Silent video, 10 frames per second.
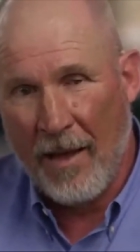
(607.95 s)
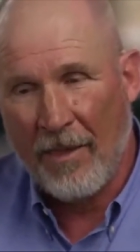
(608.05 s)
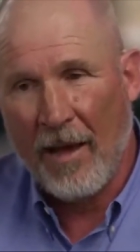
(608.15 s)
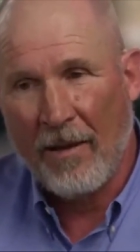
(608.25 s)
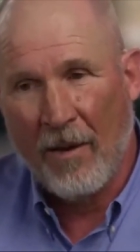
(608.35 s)
and
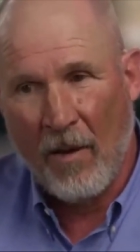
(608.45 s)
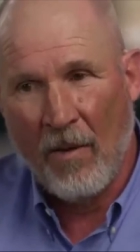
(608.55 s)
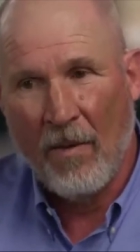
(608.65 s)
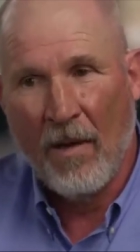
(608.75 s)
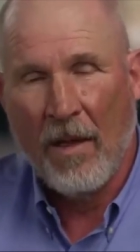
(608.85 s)
I thought, you
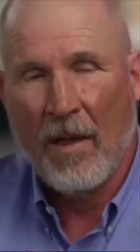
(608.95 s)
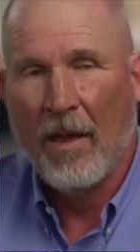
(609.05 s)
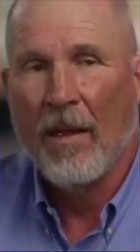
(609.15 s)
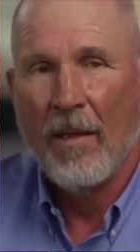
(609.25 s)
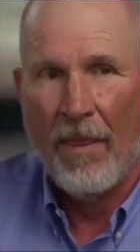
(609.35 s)
know,
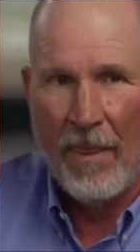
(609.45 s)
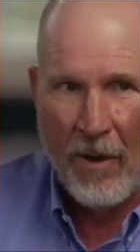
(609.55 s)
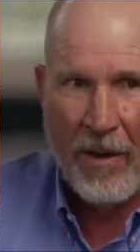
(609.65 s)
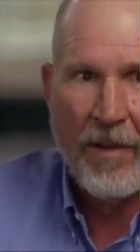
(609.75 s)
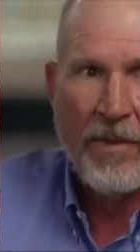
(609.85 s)

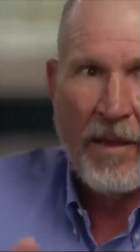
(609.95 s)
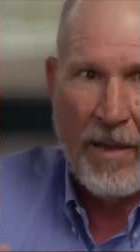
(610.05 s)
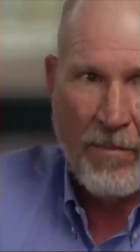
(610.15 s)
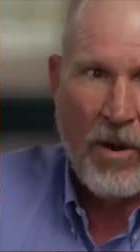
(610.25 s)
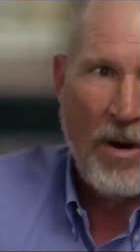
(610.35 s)
they're gonna
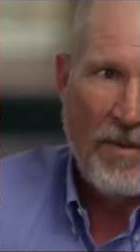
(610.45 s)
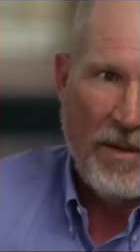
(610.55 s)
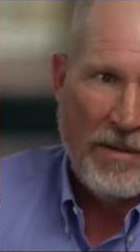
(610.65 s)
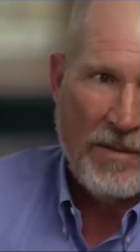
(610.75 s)
think I'm part of